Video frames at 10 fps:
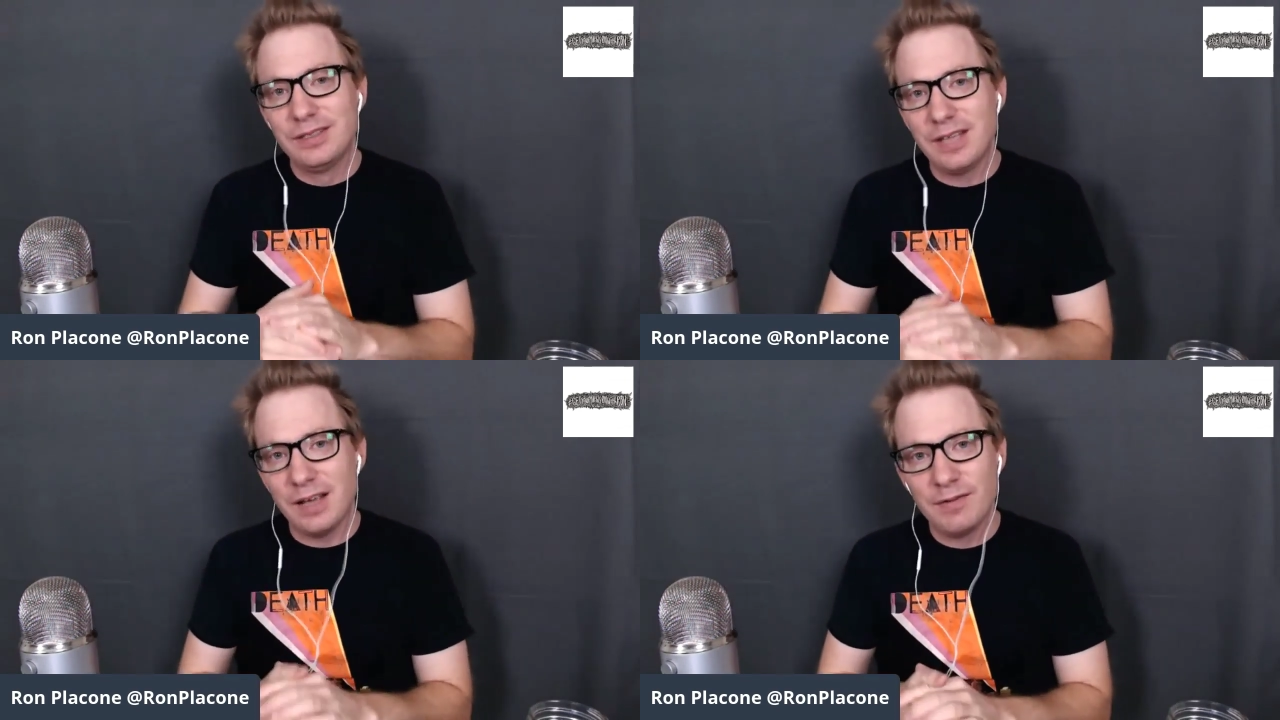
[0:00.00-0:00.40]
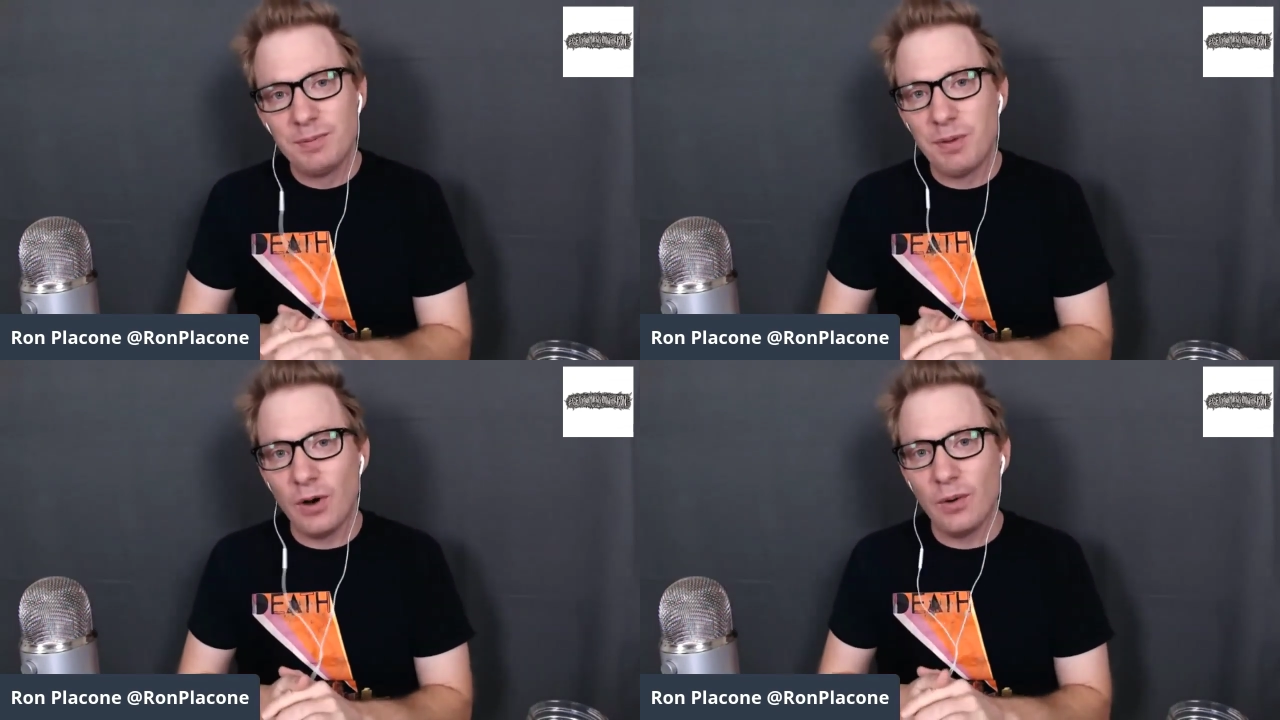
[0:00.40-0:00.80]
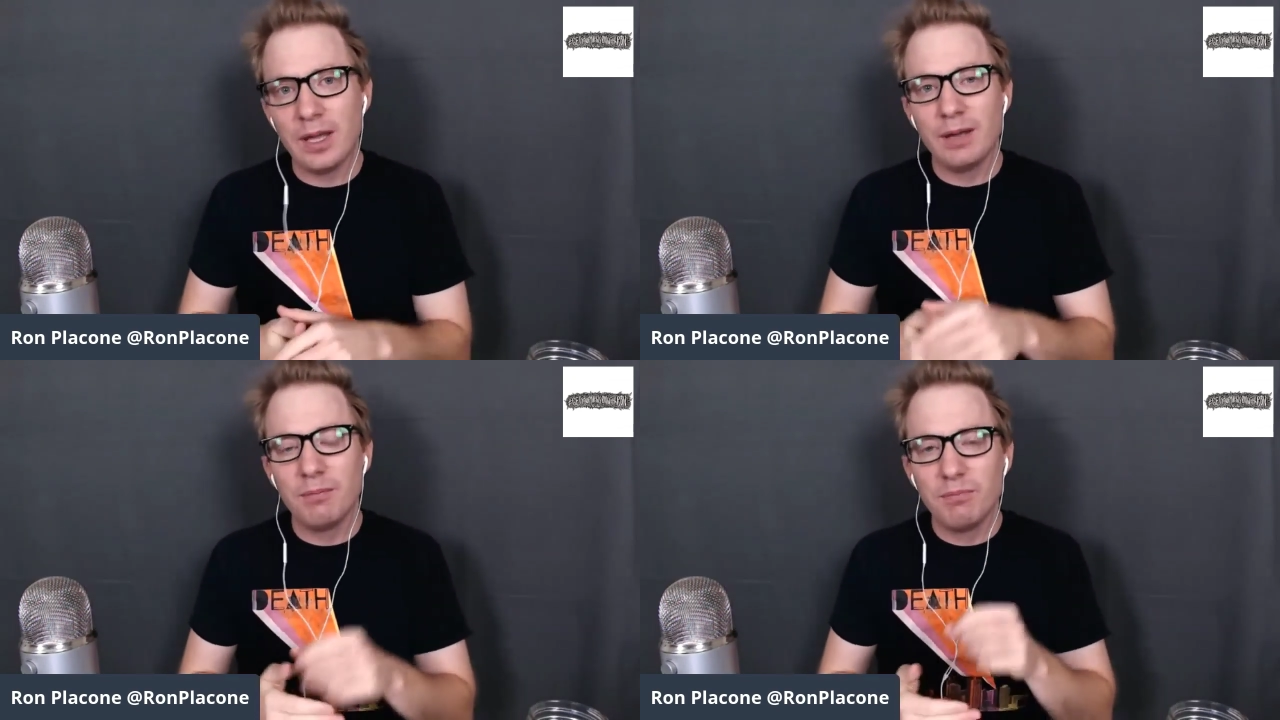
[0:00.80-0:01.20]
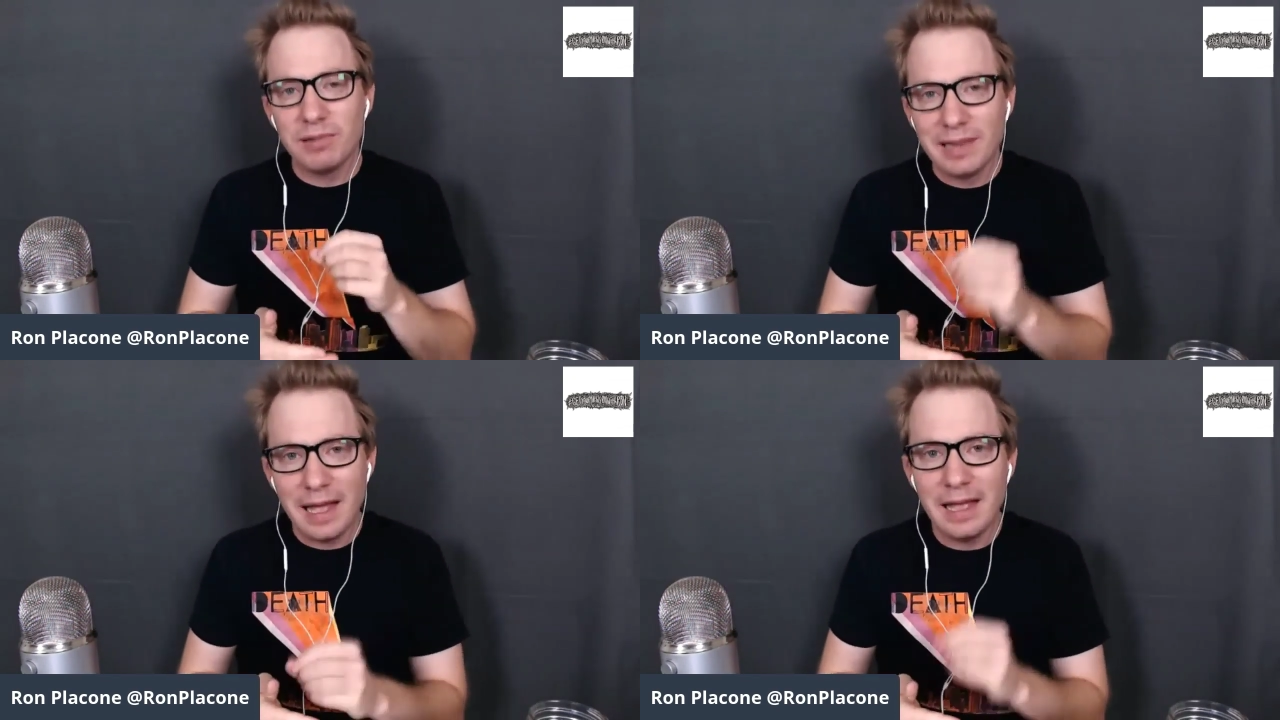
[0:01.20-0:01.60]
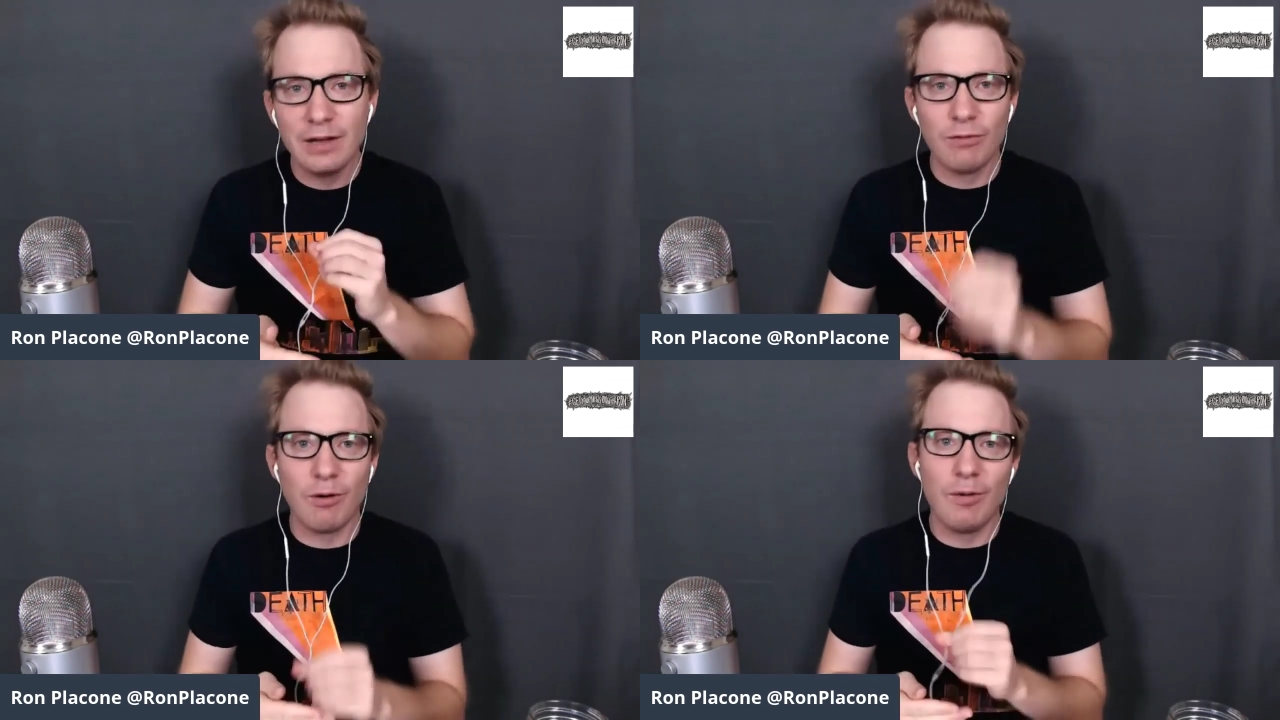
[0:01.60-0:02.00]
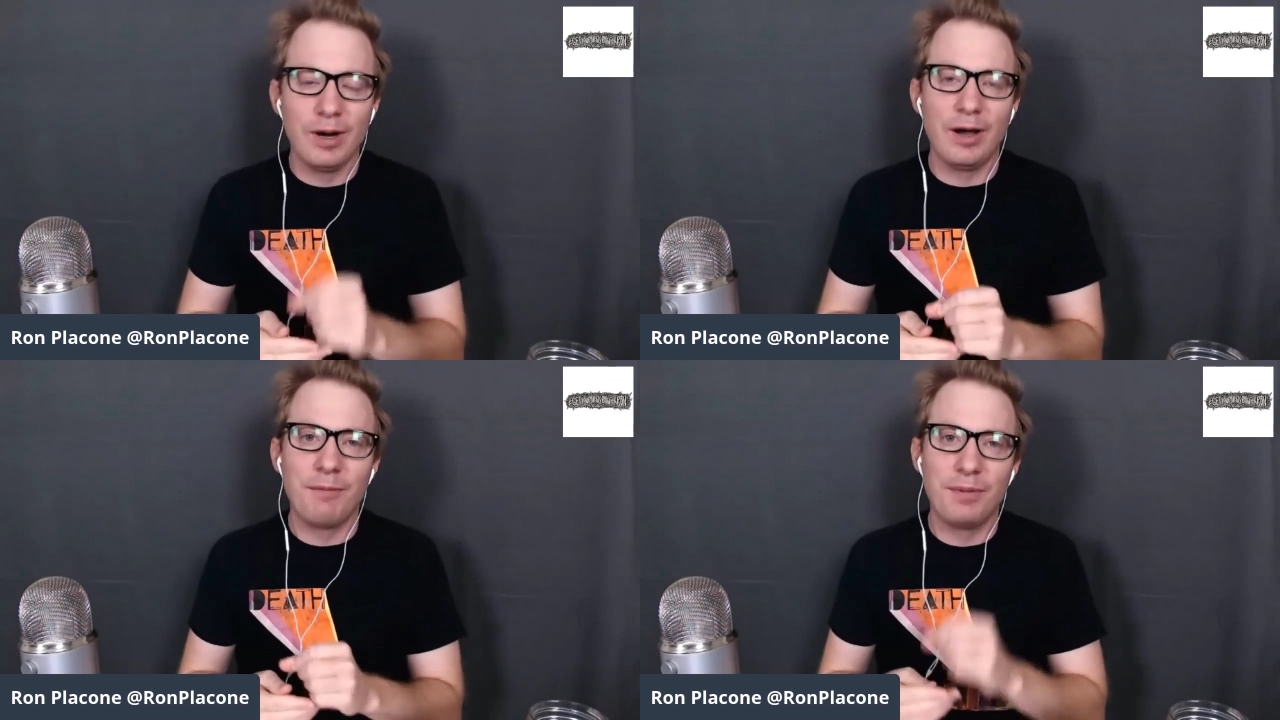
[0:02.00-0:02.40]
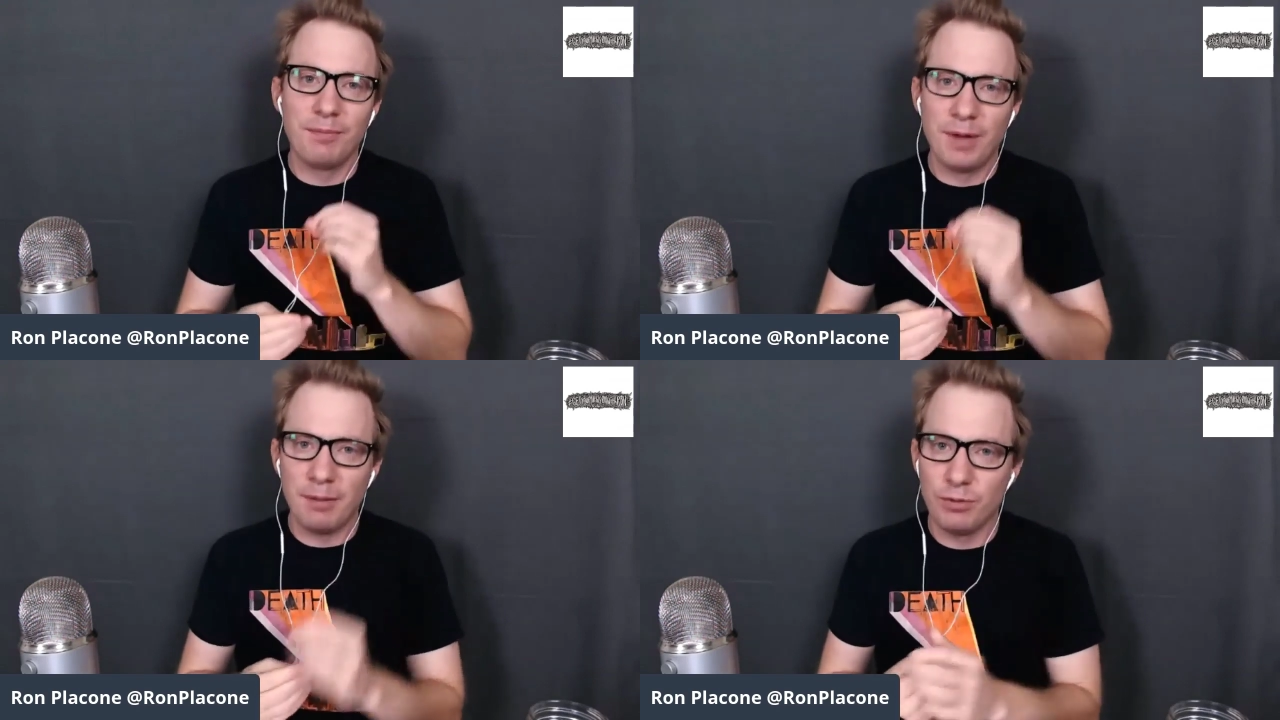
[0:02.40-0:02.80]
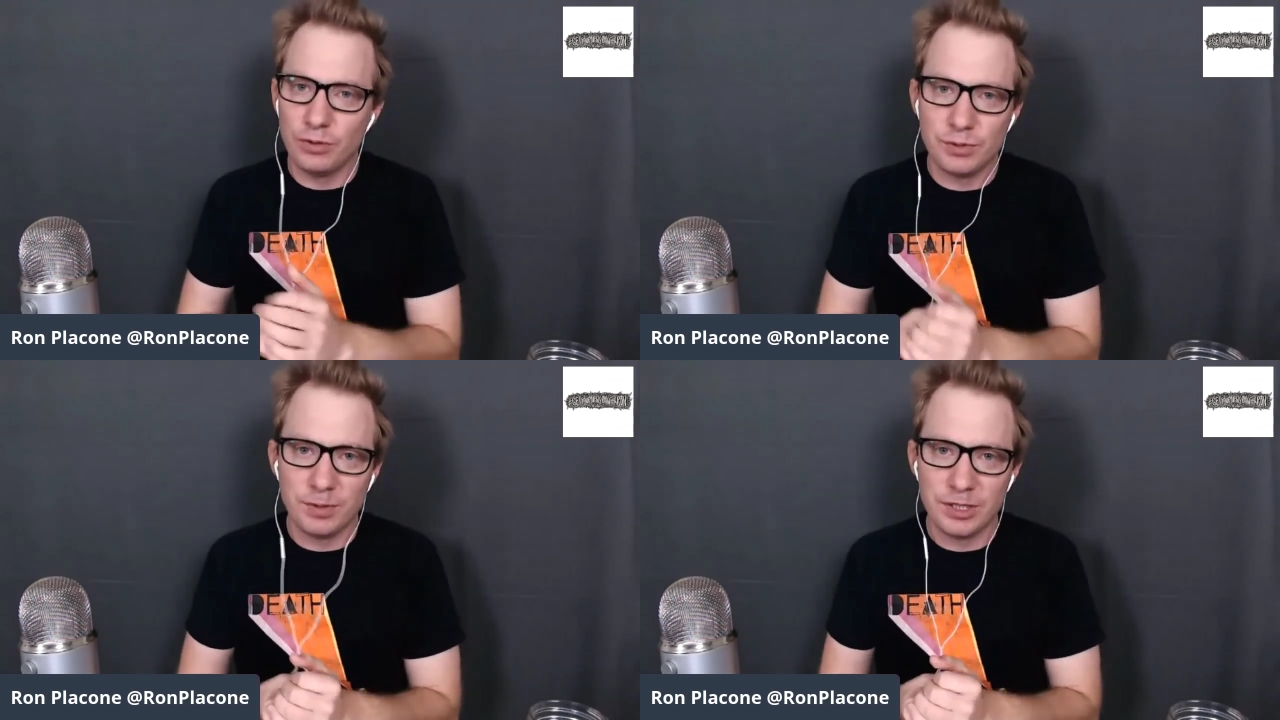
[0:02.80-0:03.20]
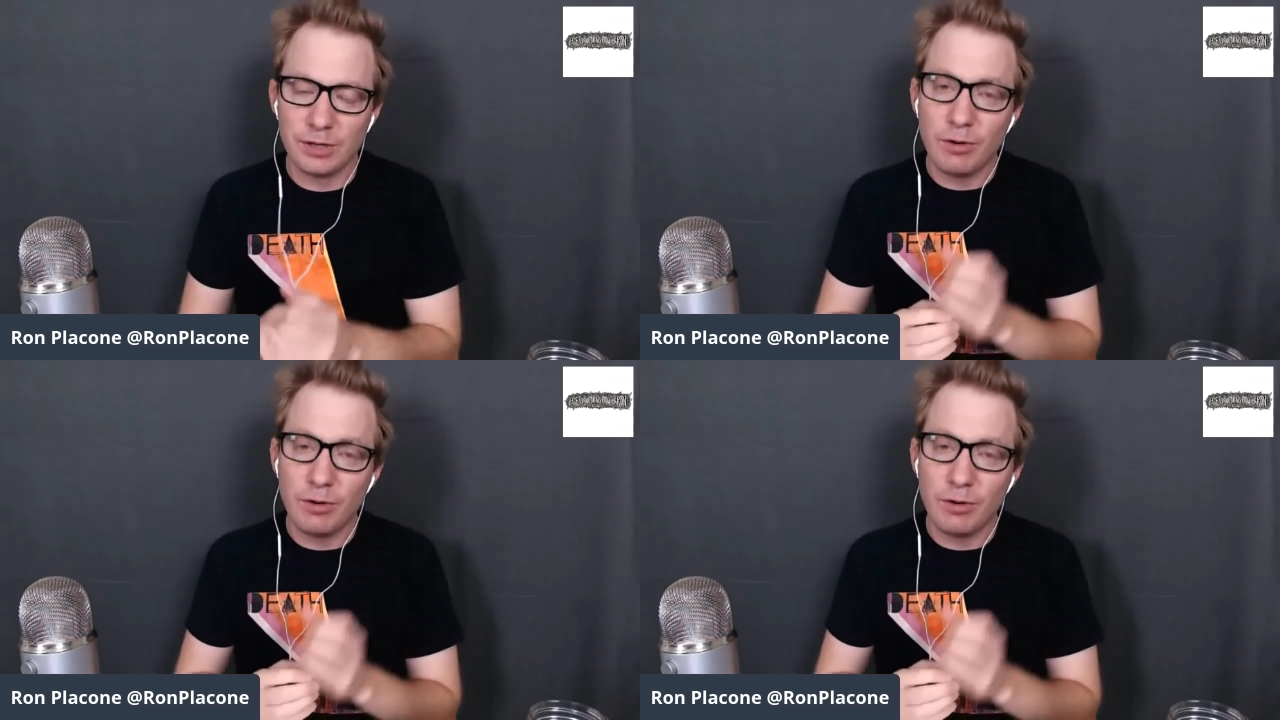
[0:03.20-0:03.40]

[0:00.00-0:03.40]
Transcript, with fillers: David Bowie playing Growing Up by Bruce Springsteen.